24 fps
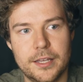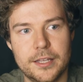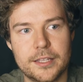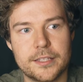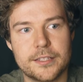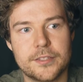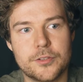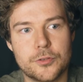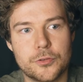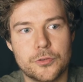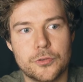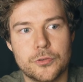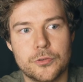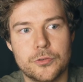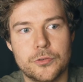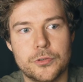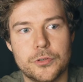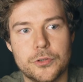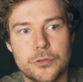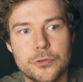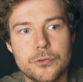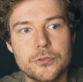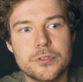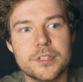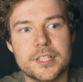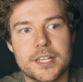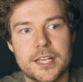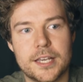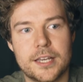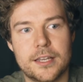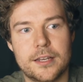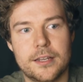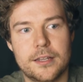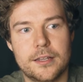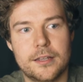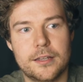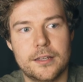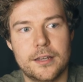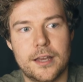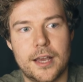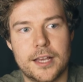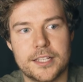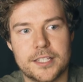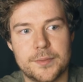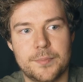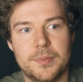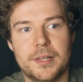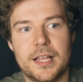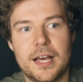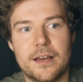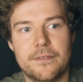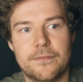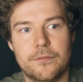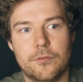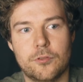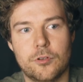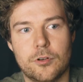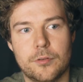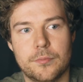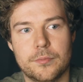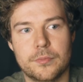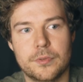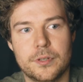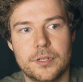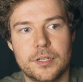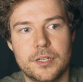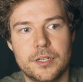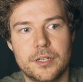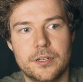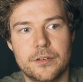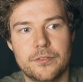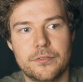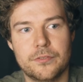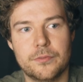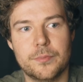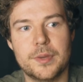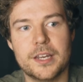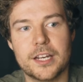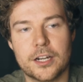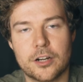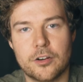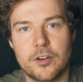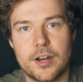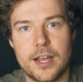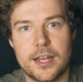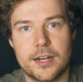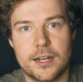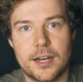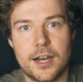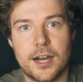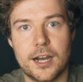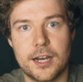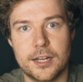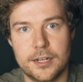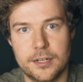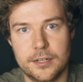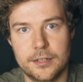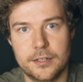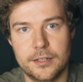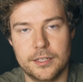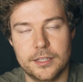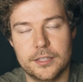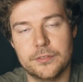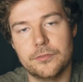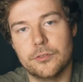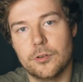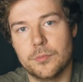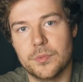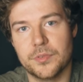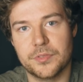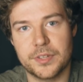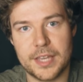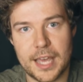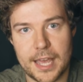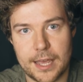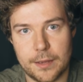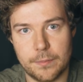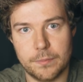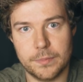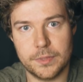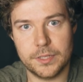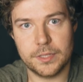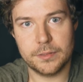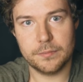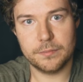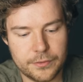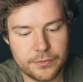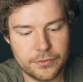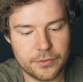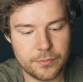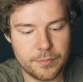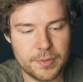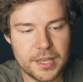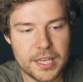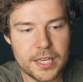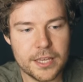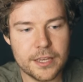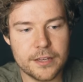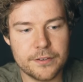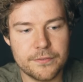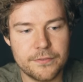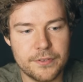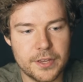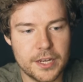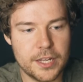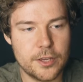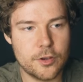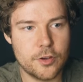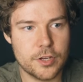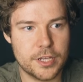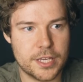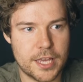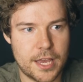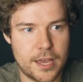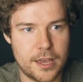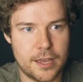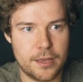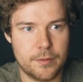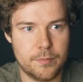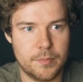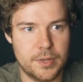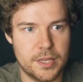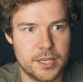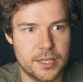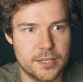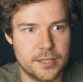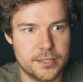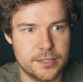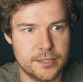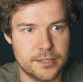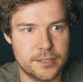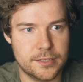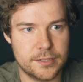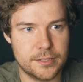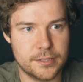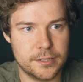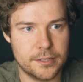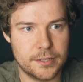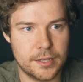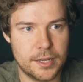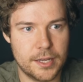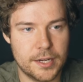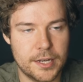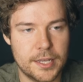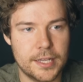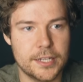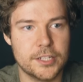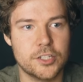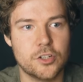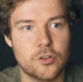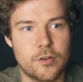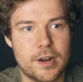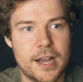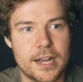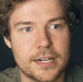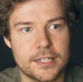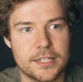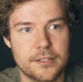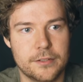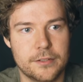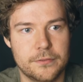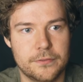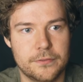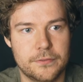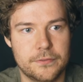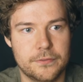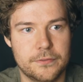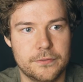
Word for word: is to use it as a platform for me to create art in the form of games. For me, a video game is an interactive